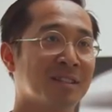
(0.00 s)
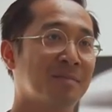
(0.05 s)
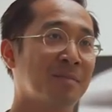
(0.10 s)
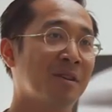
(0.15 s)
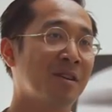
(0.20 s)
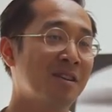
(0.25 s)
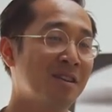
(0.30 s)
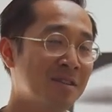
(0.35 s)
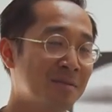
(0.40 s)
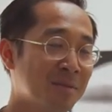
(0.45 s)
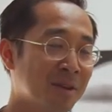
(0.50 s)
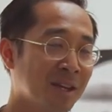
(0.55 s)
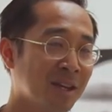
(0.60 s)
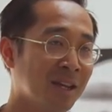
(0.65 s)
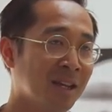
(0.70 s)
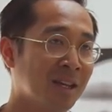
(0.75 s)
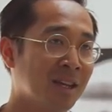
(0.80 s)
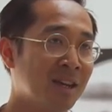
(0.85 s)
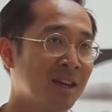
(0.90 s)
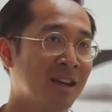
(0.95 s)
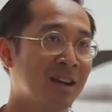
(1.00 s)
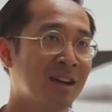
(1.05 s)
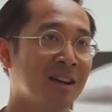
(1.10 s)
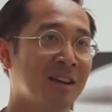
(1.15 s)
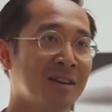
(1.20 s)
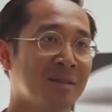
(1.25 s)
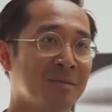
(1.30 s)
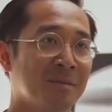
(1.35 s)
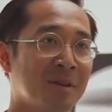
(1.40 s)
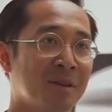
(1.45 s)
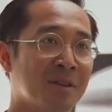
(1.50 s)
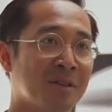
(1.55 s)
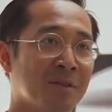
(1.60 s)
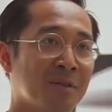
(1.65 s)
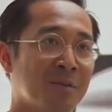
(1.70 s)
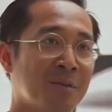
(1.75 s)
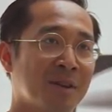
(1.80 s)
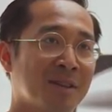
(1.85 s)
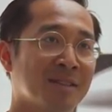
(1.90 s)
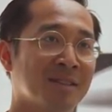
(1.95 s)
behind me um, are the
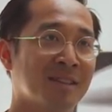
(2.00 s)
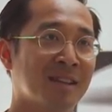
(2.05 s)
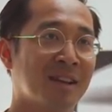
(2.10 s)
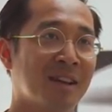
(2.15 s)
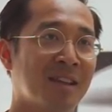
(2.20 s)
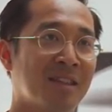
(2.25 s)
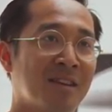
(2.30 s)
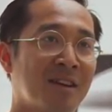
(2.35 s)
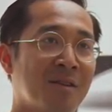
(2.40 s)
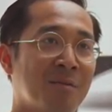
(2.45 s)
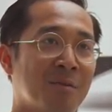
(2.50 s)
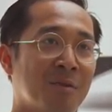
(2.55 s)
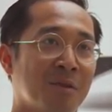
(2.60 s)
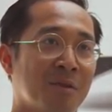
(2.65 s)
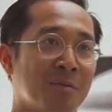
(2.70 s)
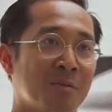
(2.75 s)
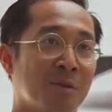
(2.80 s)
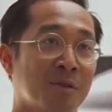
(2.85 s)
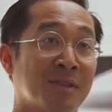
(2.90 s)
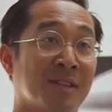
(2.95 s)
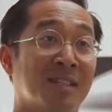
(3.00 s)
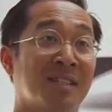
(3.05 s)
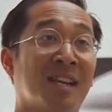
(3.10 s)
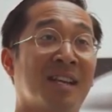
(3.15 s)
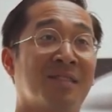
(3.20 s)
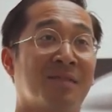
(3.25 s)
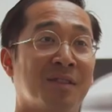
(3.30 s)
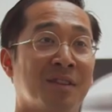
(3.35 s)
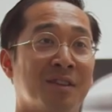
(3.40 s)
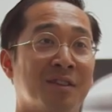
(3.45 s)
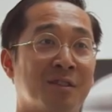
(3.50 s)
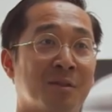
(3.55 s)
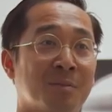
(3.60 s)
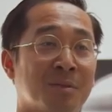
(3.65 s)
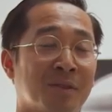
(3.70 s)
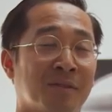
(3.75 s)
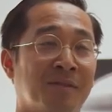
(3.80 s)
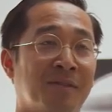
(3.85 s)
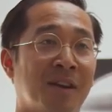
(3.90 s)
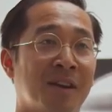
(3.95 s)
ones that I thought were more successful in terms
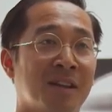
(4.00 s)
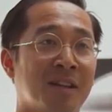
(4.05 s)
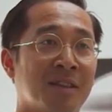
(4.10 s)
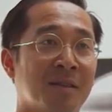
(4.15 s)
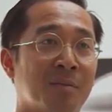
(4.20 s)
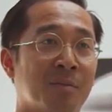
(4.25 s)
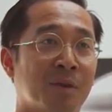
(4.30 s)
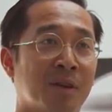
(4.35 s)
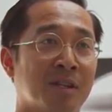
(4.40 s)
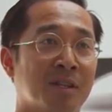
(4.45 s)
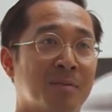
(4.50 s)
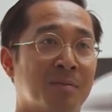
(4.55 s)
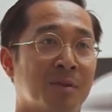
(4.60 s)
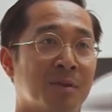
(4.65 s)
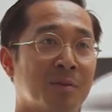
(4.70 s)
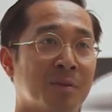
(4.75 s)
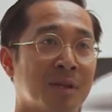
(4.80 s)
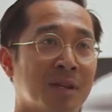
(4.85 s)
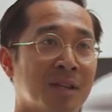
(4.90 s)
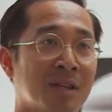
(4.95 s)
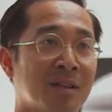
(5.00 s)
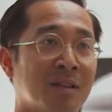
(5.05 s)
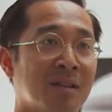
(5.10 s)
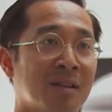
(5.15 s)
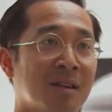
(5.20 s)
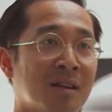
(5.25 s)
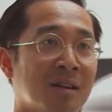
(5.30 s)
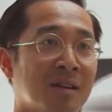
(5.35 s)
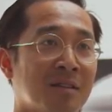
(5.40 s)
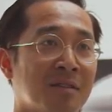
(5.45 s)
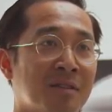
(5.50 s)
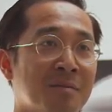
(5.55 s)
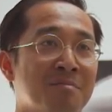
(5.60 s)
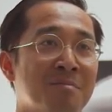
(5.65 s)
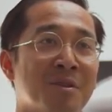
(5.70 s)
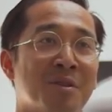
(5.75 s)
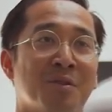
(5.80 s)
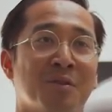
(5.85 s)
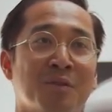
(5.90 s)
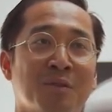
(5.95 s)
of finding the bridge between uh, the
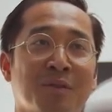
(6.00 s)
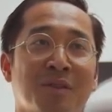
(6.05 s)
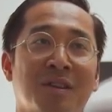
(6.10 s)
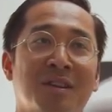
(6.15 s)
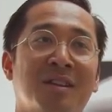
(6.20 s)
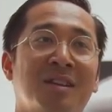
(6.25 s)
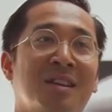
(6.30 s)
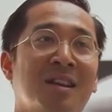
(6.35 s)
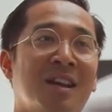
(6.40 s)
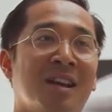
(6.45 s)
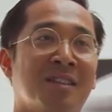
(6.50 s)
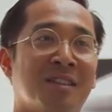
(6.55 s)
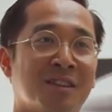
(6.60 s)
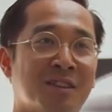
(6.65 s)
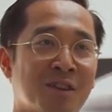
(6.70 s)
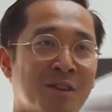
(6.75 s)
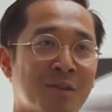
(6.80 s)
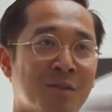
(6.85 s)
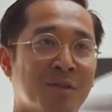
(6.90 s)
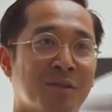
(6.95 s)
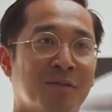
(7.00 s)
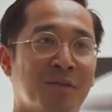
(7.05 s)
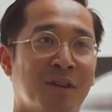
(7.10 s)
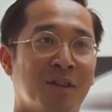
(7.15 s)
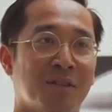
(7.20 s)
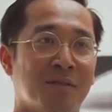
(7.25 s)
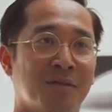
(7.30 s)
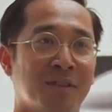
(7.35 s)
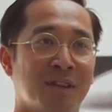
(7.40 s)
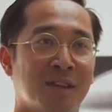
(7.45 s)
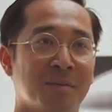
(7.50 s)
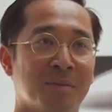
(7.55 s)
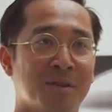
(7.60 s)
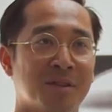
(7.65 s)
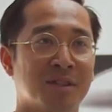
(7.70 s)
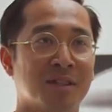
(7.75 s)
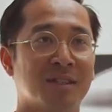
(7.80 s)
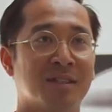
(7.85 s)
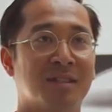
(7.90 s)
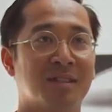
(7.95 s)
mood and the tone of all of the images